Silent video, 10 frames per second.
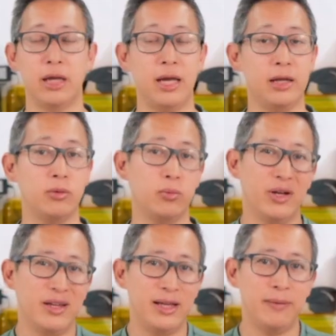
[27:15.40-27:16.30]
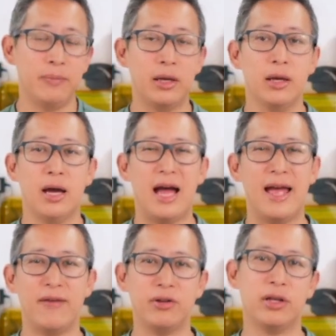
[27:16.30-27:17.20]
and really, I
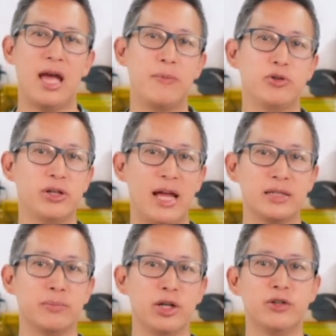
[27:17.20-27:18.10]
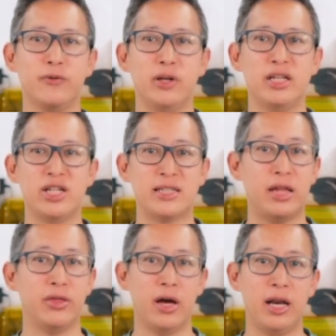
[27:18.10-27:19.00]
haven't captured as much footage as I
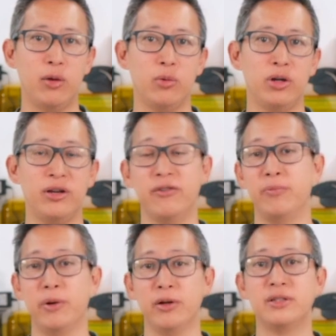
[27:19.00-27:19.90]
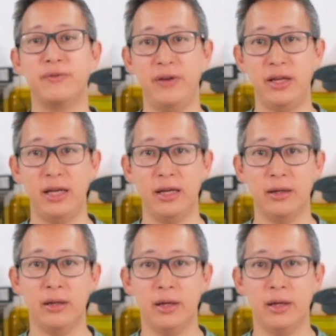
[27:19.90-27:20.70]
thought I would of birds feeding.